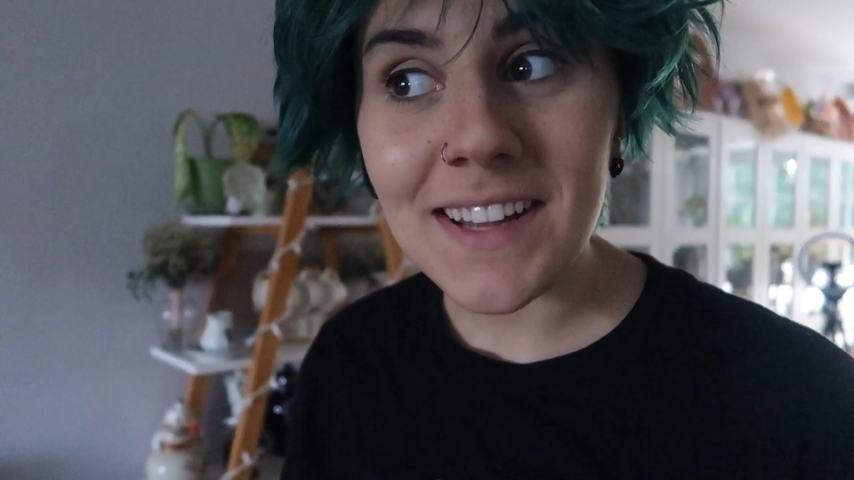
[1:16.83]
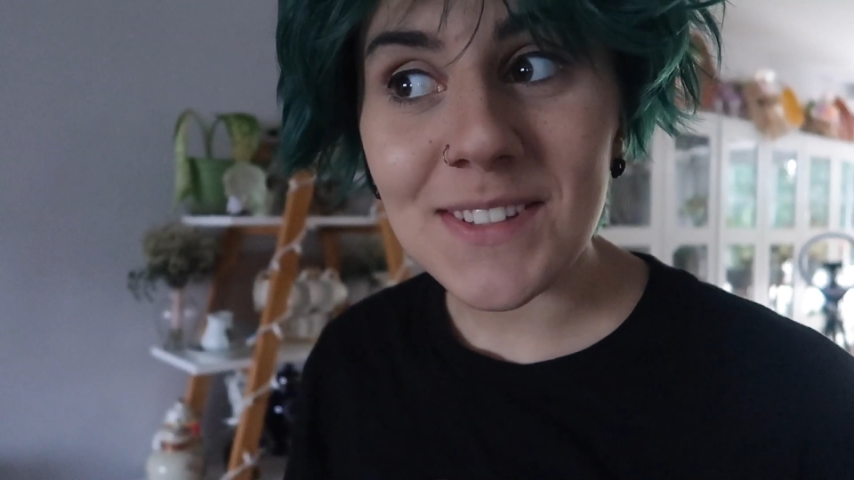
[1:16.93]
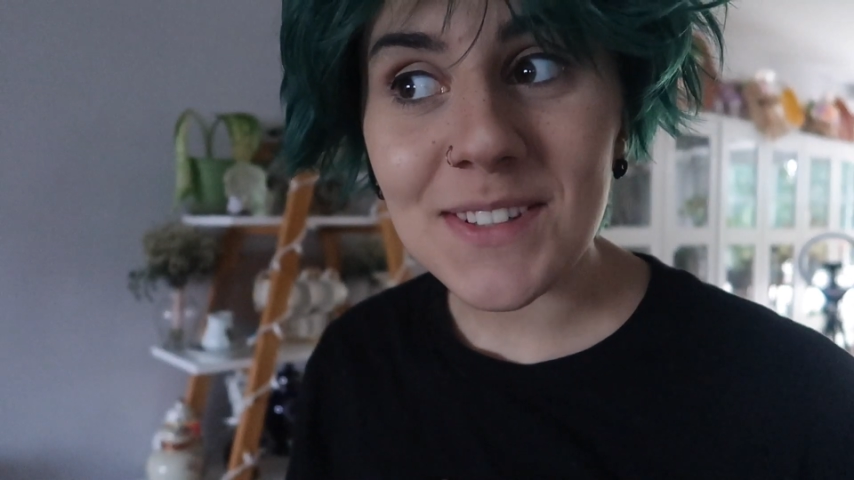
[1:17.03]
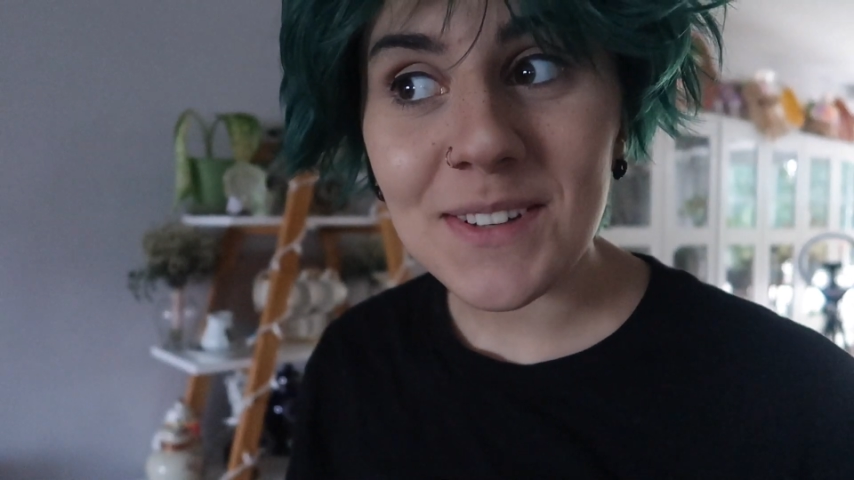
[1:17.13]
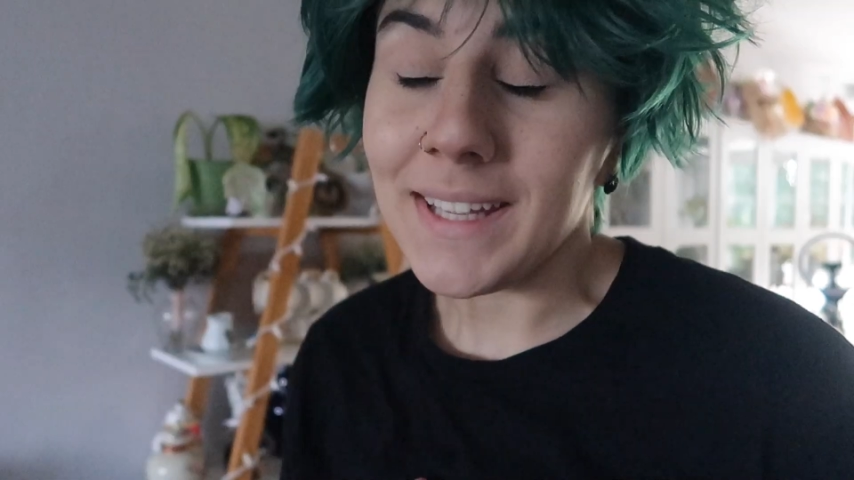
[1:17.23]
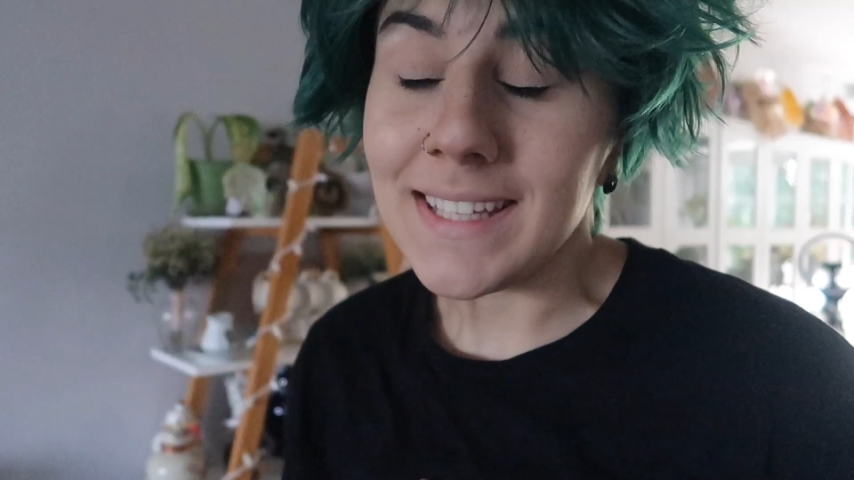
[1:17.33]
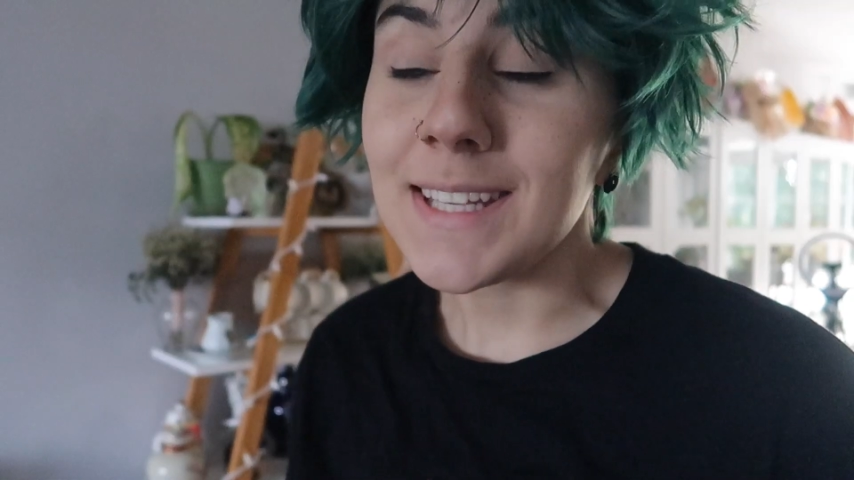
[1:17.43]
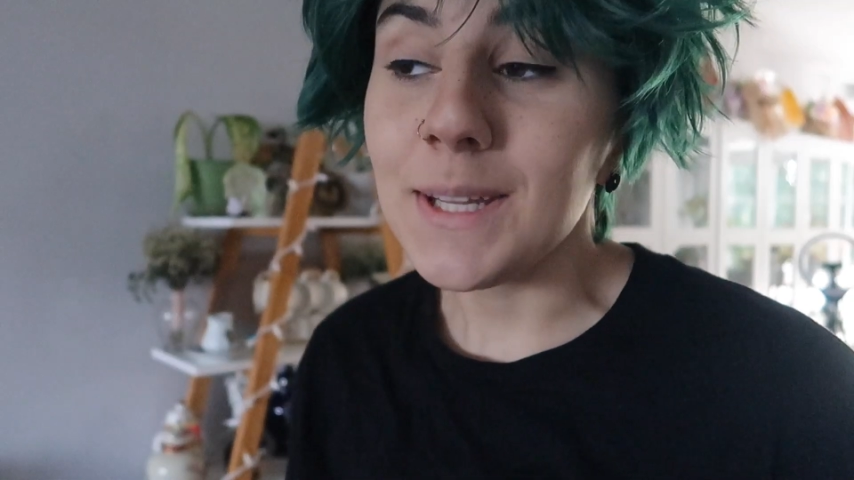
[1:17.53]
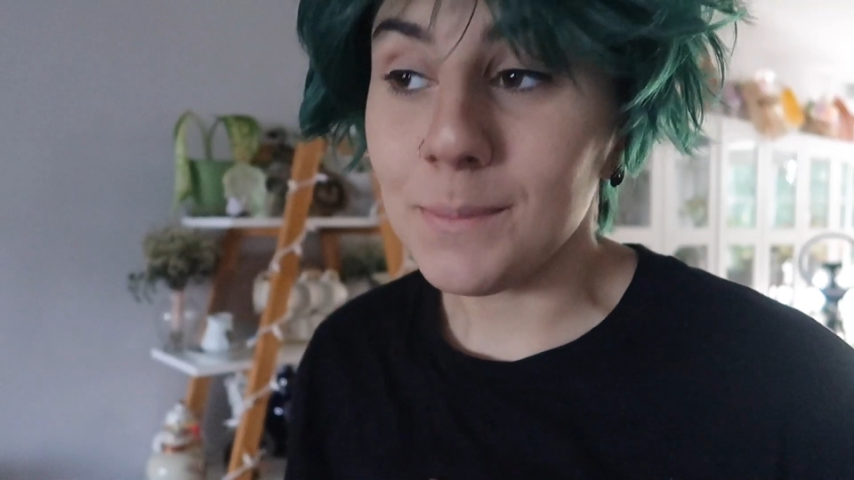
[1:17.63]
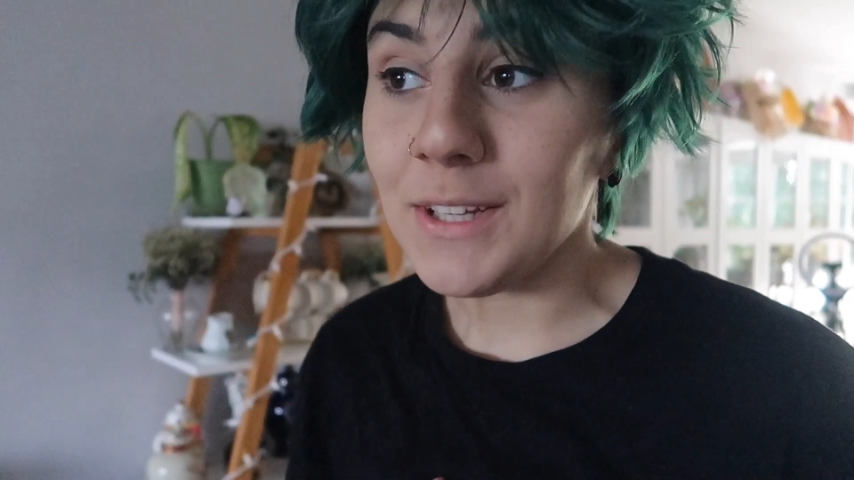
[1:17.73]
asked.
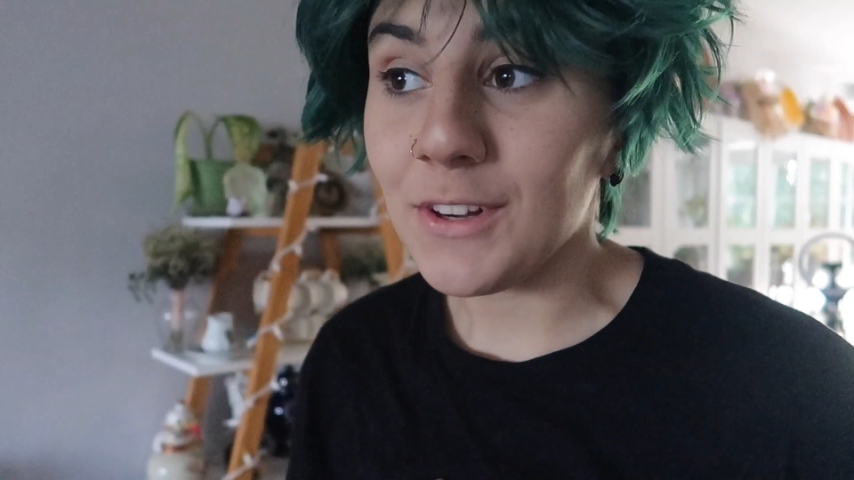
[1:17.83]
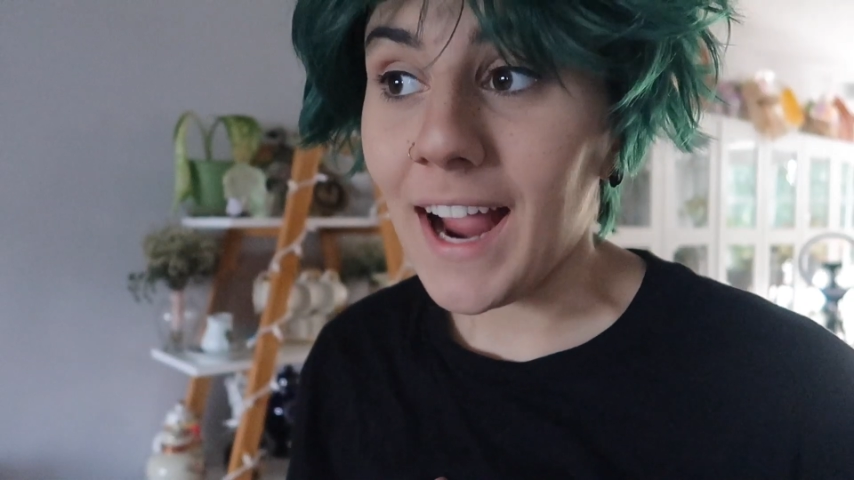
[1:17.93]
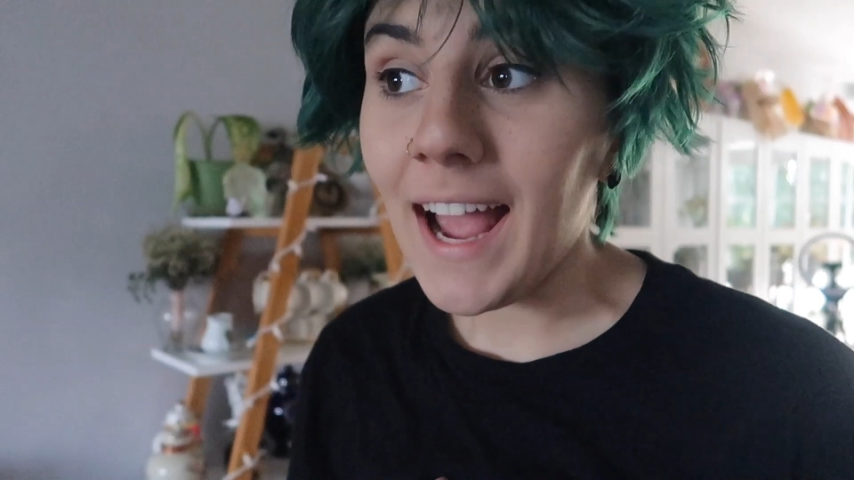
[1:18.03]
He's gonna beat your